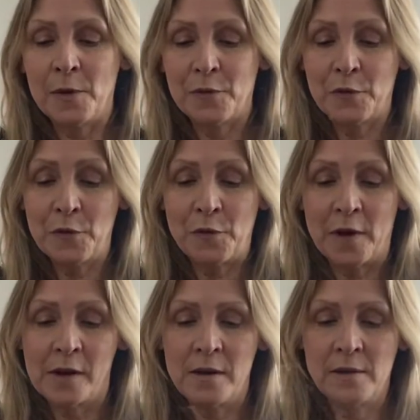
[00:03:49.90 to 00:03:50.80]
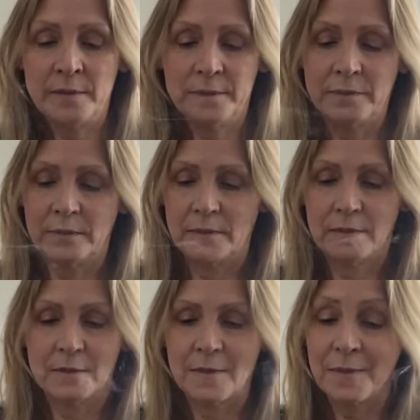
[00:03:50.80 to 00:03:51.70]
for fun,
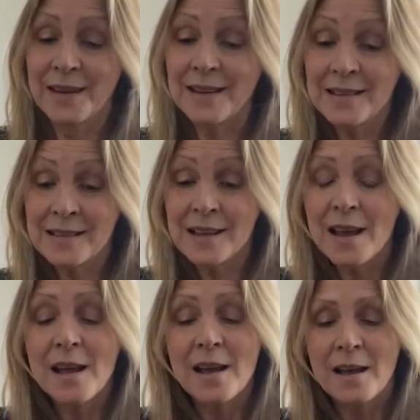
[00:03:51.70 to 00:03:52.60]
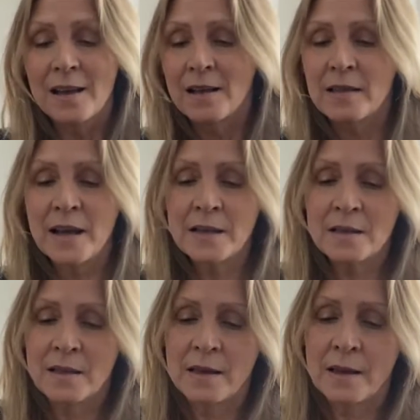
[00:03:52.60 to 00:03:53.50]
because that's
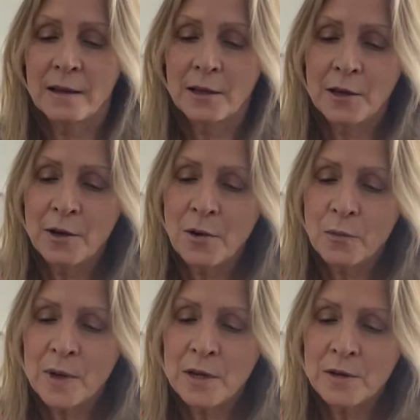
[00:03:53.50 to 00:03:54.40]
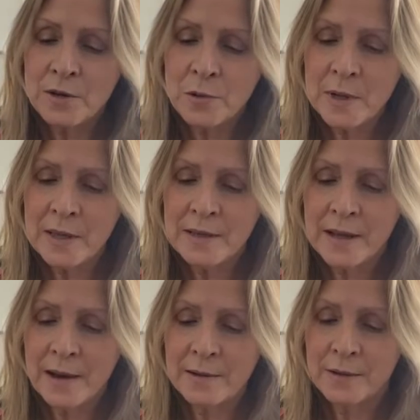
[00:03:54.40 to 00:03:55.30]
the thing, when you're doing these
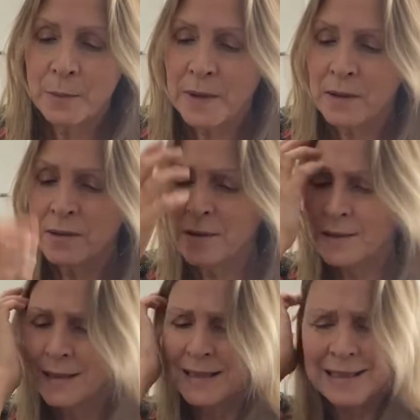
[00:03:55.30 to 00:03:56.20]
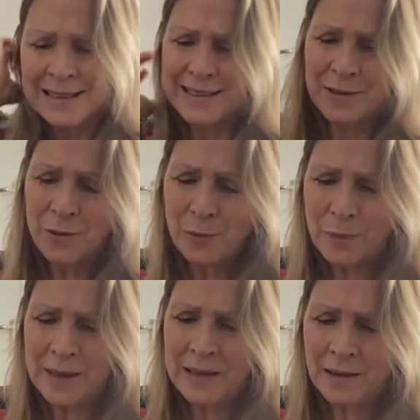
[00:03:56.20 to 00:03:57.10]
kinds of spells, don't
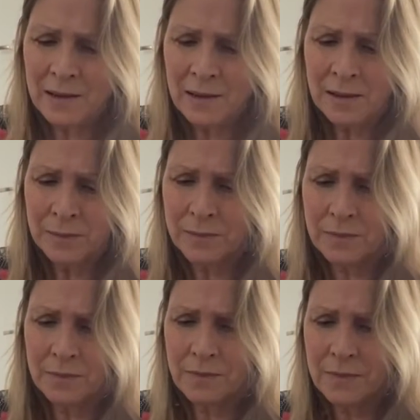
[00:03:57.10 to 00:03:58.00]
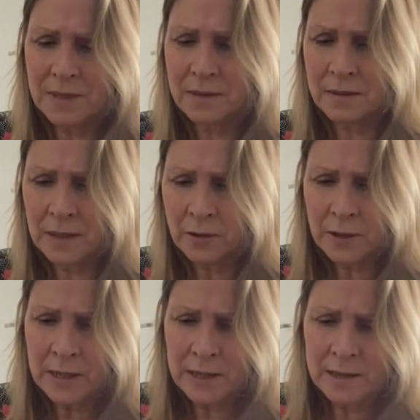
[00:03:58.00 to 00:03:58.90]
be all
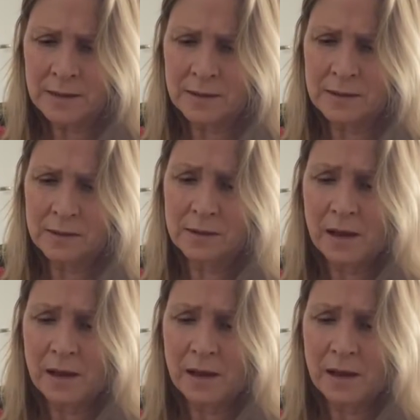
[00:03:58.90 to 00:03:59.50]
serious